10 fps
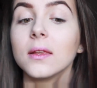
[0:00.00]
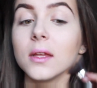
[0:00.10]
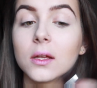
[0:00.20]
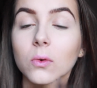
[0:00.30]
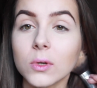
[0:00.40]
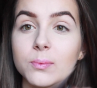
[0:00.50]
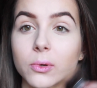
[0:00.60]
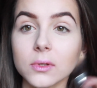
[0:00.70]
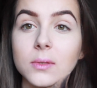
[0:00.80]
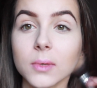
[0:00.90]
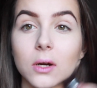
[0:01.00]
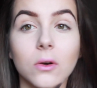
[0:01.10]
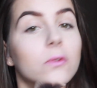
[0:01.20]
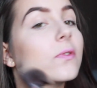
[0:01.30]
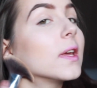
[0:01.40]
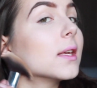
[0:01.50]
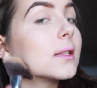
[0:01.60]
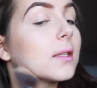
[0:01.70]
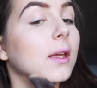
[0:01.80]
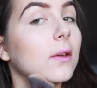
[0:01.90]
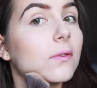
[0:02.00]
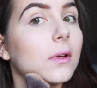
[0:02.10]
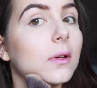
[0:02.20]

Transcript: And then you can always bronze up your whole face if...